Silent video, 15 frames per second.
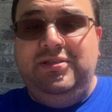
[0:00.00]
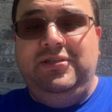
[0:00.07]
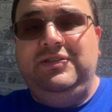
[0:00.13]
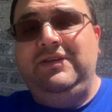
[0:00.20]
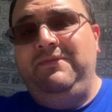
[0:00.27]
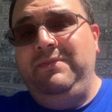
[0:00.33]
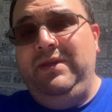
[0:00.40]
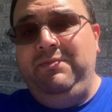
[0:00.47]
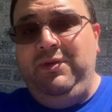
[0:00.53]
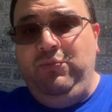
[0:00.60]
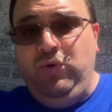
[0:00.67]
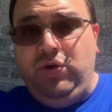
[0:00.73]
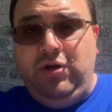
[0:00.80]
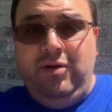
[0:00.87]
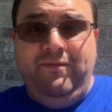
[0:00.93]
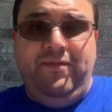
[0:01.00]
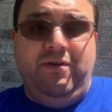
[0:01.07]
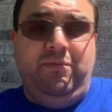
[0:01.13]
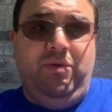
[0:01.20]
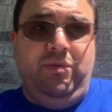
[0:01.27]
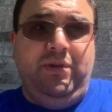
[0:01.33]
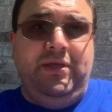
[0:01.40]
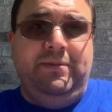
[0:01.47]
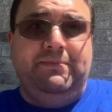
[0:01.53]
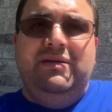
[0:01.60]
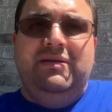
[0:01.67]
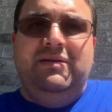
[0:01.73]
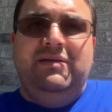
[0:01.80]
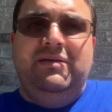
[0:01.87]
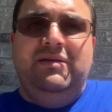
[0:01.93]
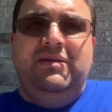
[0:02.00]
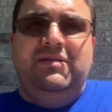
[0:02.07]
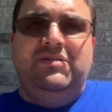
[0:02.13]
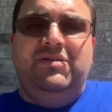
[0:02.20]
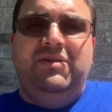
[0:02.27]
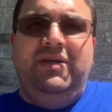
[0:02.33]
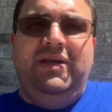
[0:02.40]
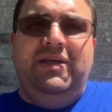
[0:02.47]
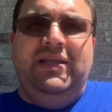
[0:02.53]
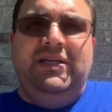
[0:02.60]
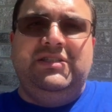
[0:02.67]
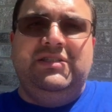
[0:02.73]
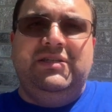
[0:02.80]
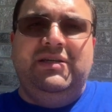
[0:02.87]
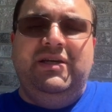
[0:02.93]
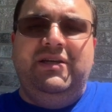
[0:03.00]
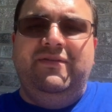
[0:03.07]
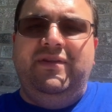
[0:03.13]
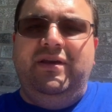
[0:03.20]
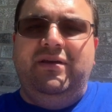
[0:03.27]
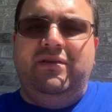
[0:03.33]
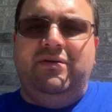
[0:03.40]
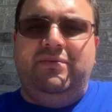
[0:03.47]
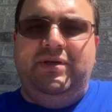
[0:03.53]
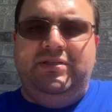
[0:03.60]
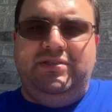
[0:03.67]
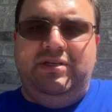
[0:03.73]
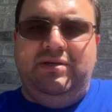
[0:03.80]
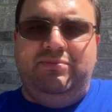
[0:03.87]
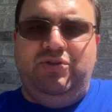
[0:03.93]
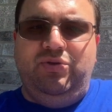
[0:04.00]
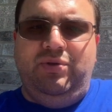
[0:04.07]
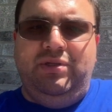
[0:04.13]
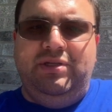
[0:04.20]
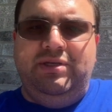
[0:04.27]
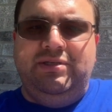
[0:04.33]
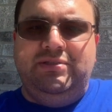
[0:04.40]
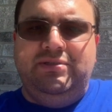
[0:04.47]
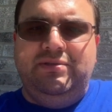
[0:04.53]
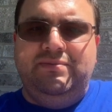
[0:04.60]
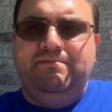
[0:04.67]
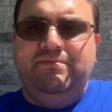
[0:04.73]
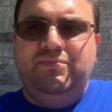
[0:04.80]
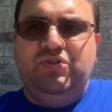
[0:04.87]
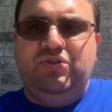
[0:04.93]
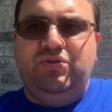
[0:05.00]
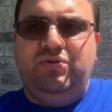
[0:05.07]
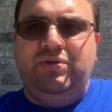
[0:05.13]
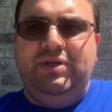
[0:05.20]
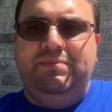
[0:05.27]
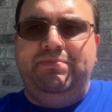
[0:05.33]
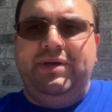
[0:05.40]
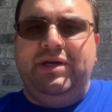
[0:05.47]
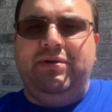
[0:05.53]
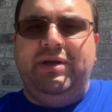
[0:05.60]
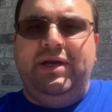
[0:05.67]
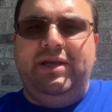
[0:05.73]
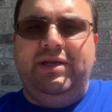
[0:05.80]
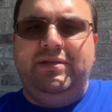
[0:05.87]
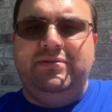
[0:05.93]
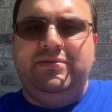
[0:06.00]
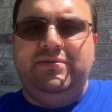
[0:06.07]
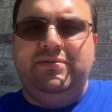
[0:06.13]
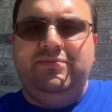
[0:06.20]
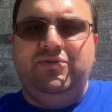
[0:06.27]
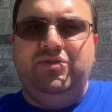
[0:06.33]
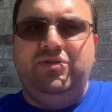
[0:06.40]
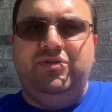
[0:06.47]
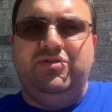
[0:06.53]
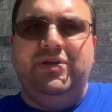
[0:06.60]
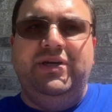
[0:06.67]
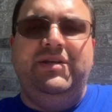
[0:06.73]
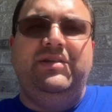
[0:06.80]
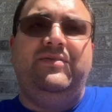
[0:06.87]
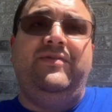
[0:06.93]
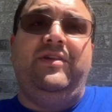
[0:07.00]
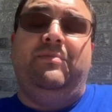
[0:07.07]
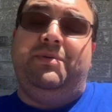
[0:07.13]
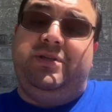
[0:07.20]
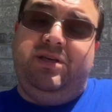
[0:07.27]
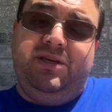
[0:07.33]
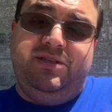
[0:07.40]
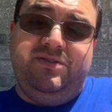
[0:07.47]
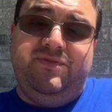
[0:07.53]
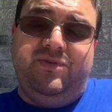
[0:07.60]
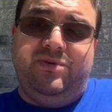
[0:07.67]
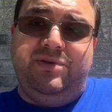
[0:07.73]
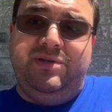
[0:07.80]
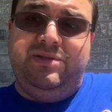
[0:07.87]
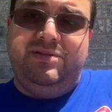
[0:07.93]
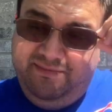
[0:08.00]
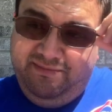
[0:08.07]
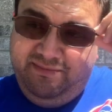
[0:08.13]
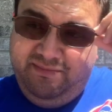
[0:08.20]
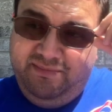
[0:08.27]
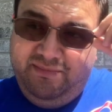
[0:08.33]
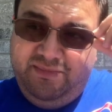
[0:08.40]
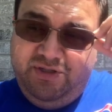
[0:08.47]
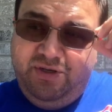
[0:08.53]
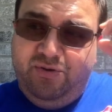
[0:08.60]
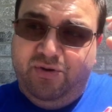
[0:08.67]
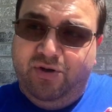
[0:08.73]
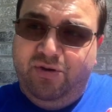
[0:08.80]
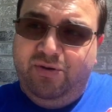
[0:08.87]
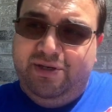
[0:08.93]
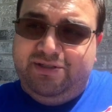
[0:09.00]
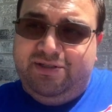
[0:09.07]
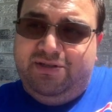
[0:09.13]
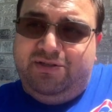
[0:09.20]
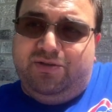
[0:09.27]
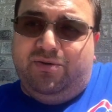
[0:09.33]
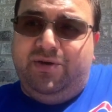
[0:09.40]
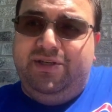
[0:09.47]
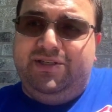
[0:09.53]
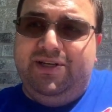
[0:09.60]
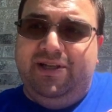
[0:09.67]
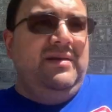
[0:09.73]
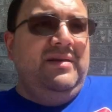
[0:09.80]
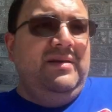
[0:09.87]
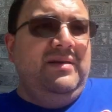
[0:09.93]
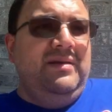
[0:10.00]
have made me more comfortable with it. So yeah, that's kind of the other reason I'm doing this, to get better at it, to try to develop a taste for it, to grow as a storyteller,